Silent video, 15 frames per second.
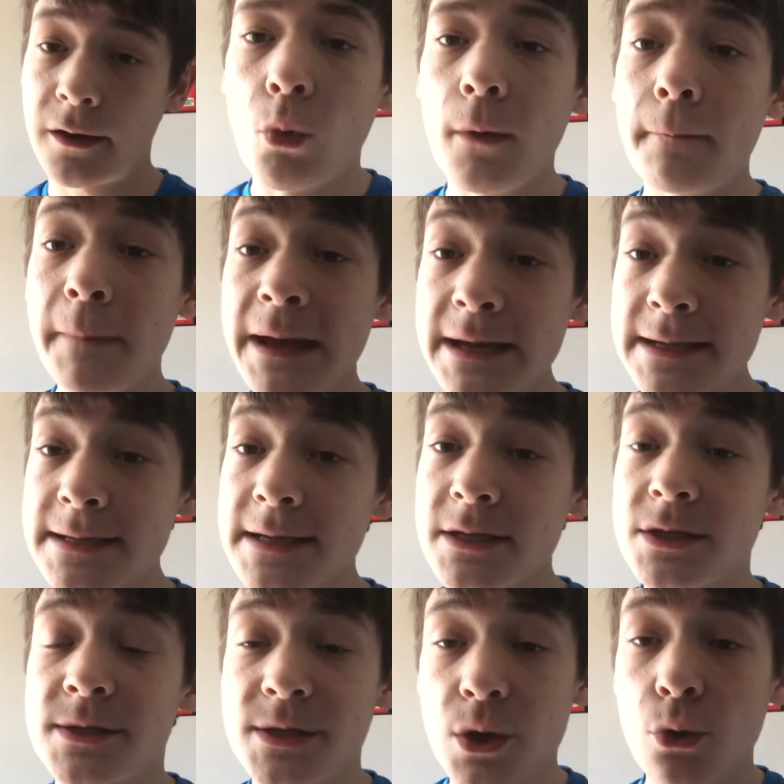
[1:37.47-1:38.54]
What makes it
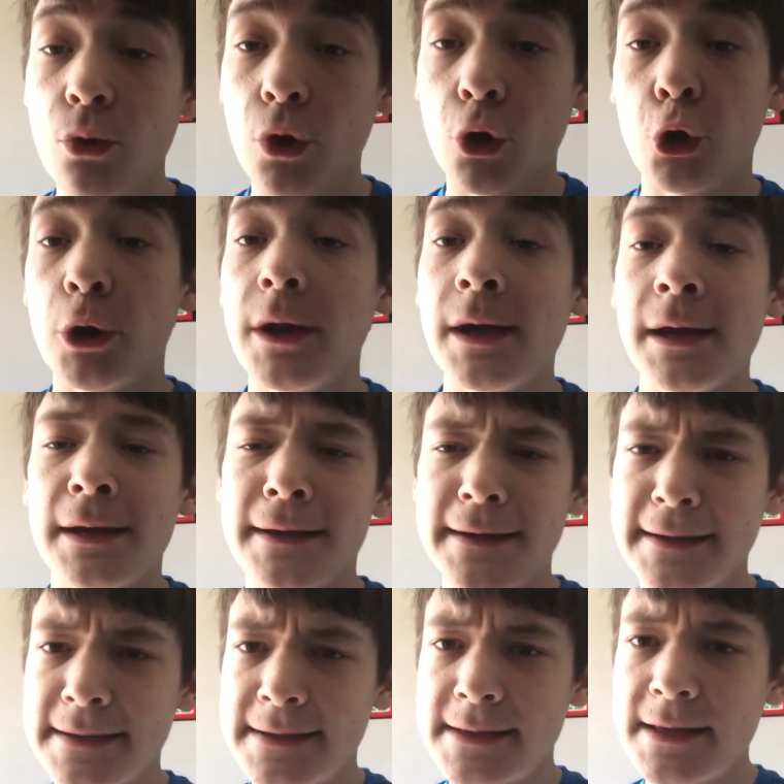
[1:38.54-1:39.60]
so good
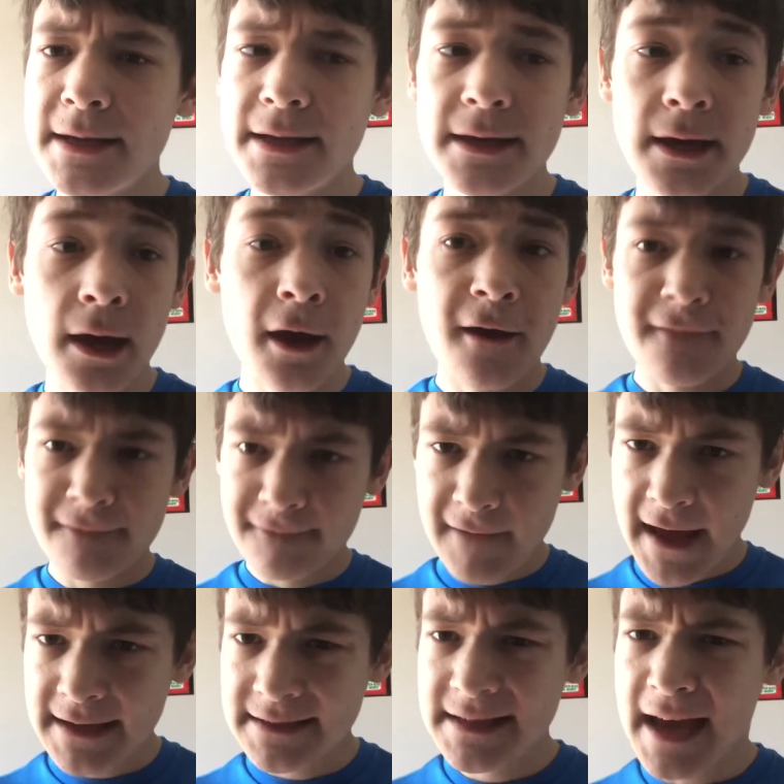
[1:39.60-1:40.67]
is the
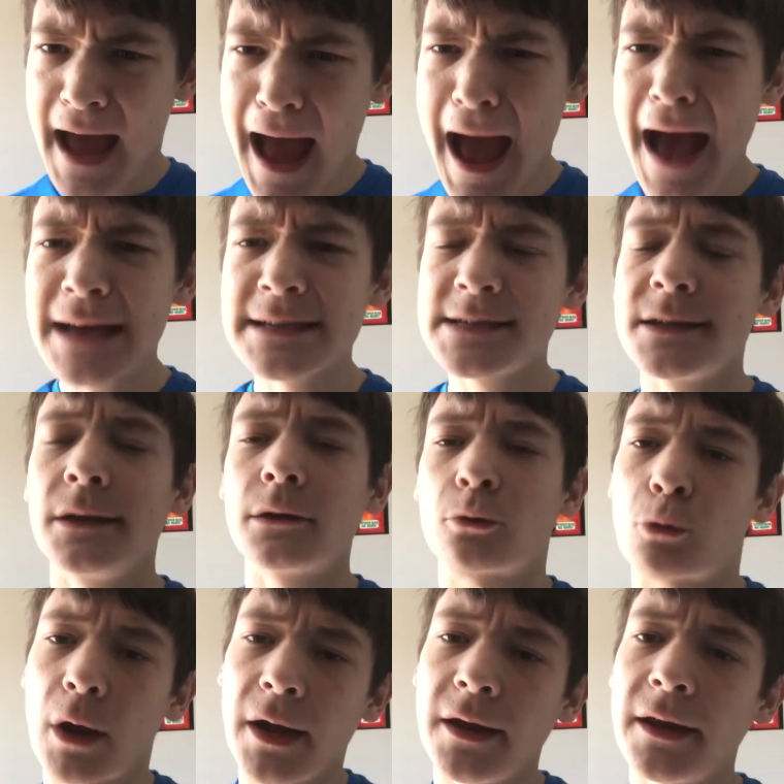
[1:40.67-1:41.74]
fantastic
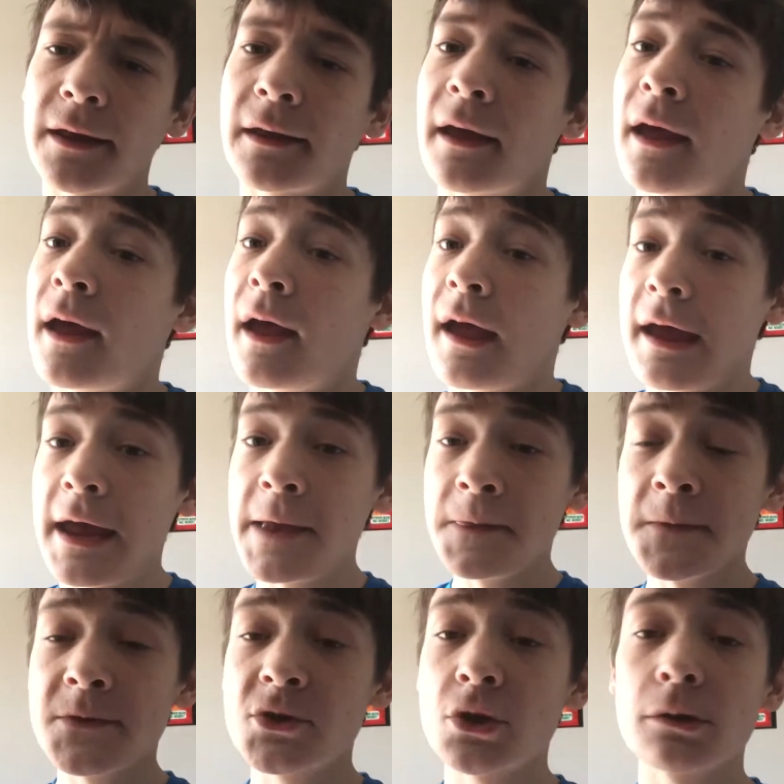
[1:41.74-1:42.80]
writing
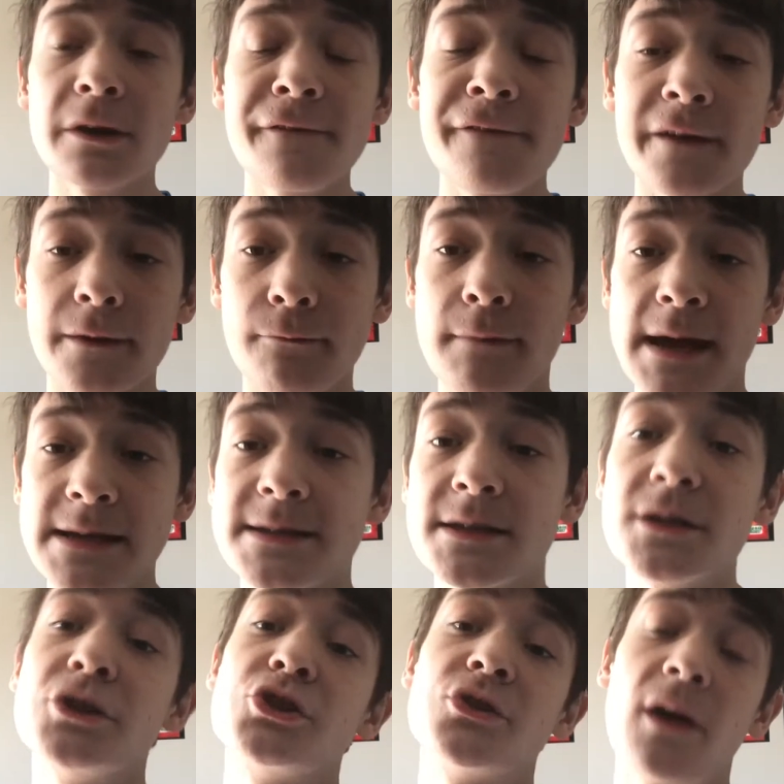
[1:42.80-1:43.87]
and the terrific
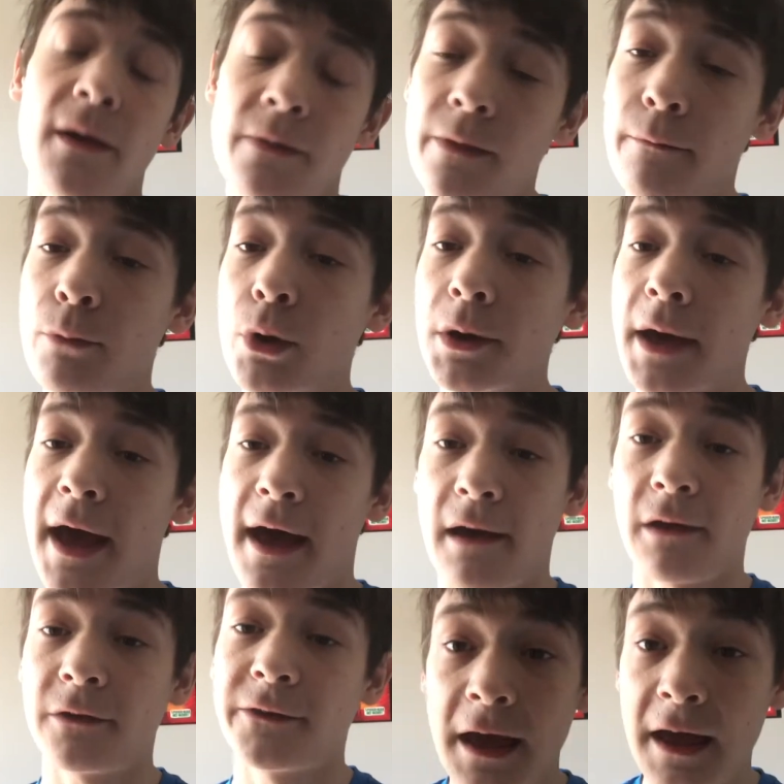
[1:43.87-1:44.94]
message that the book
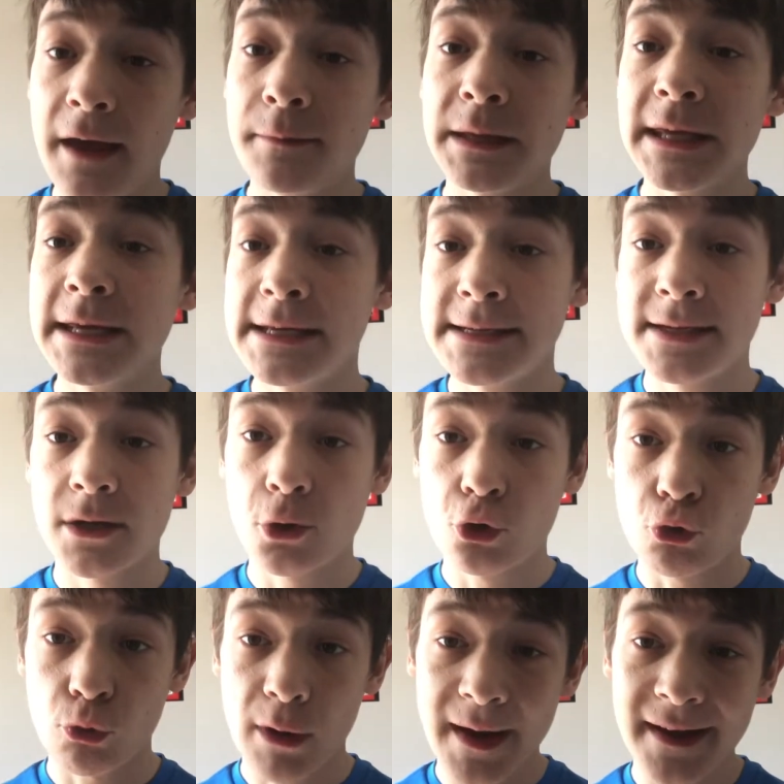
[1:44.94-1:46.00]
has. Emmie is a
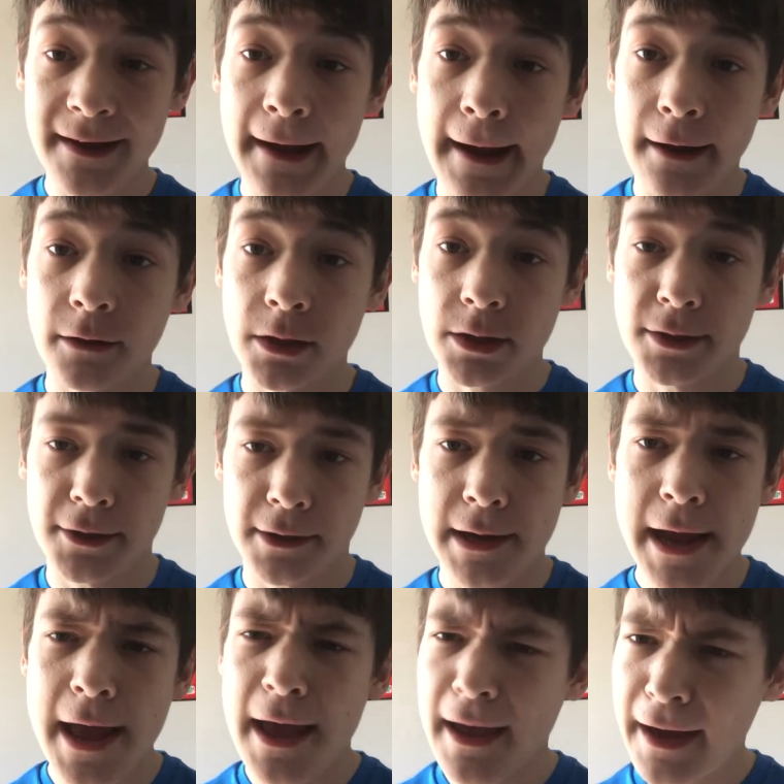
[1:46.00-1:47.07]
great character,
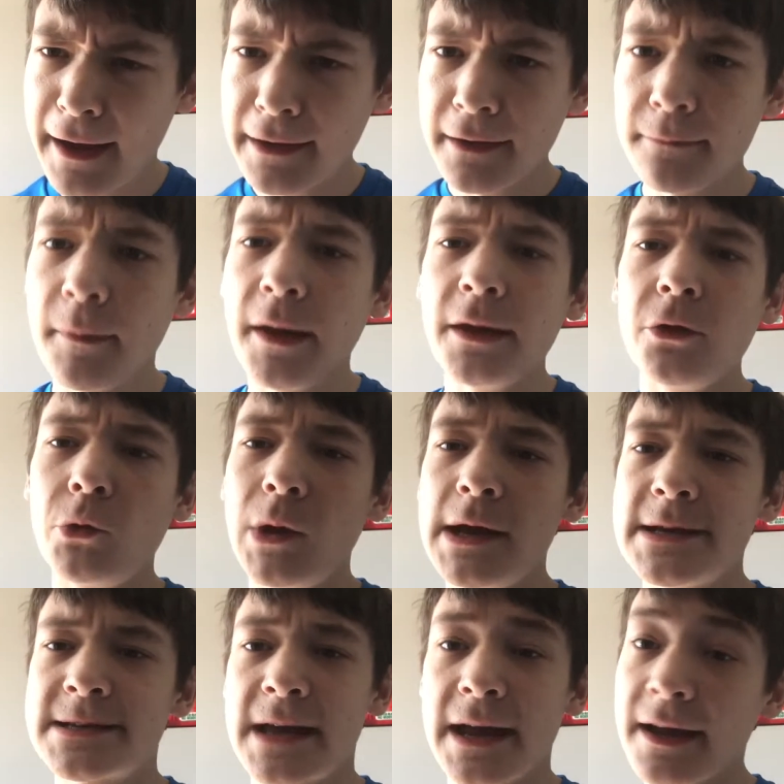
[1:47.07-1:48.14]
and in many
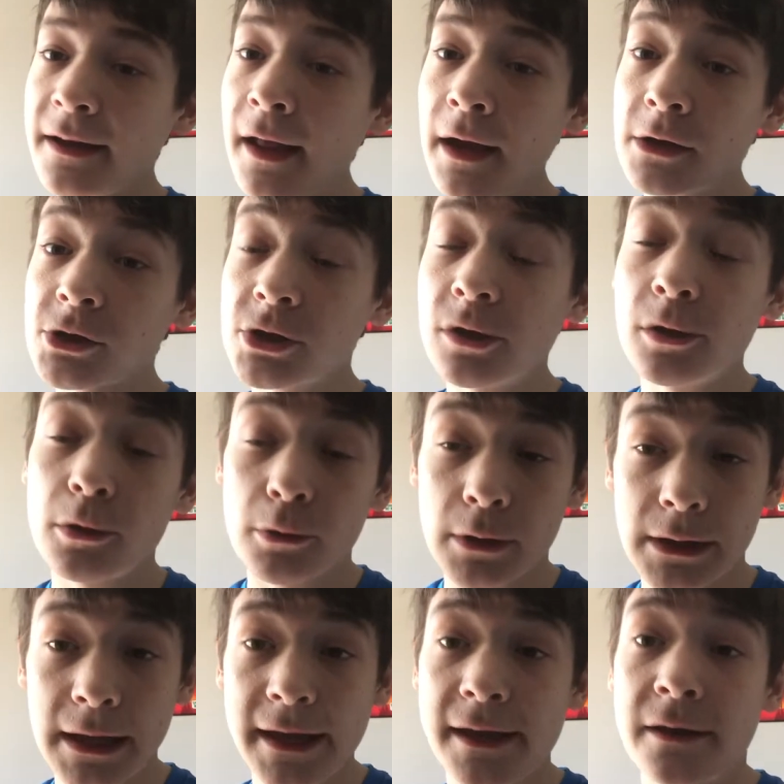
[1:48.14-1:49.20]
ways, I can actually
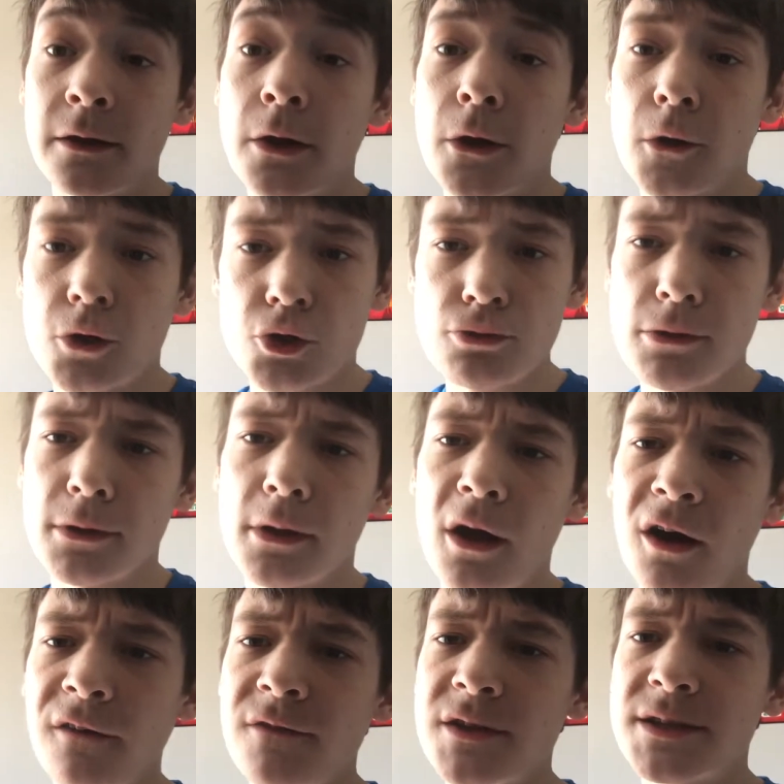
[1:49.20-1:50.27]
relate to a
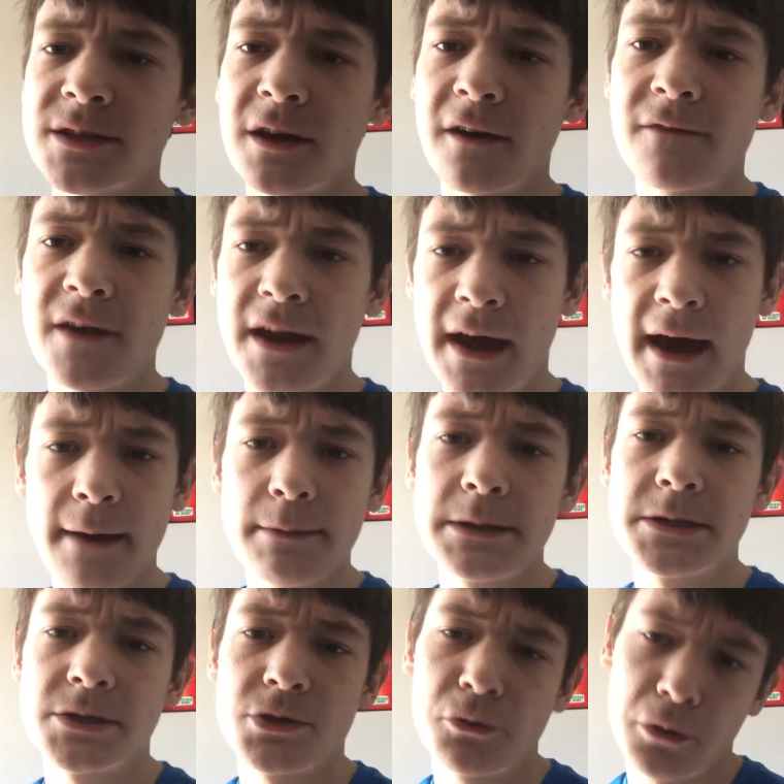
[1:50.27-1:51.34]
lot of the stuff that
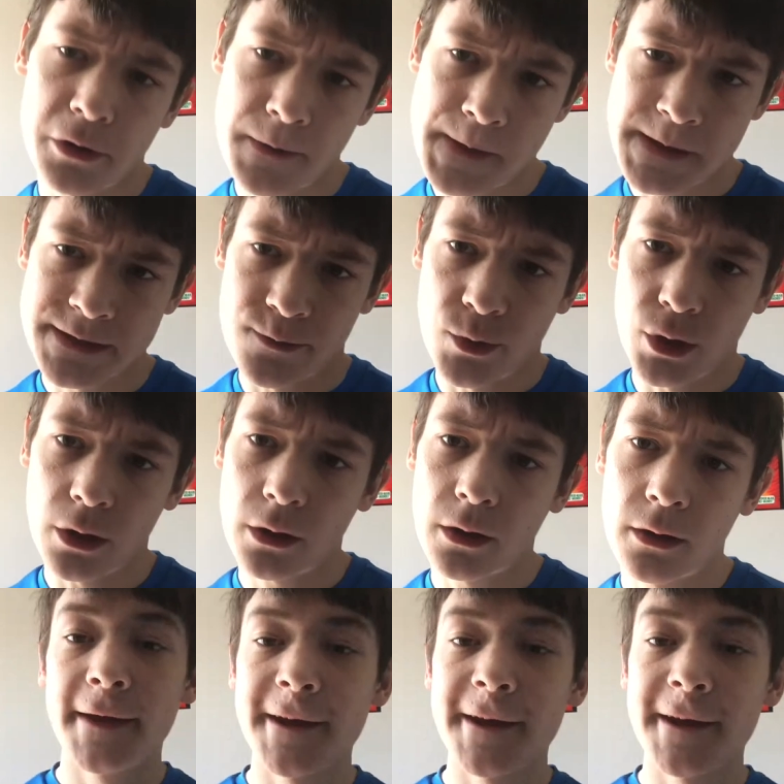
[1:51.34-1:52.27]
happens to her in this book.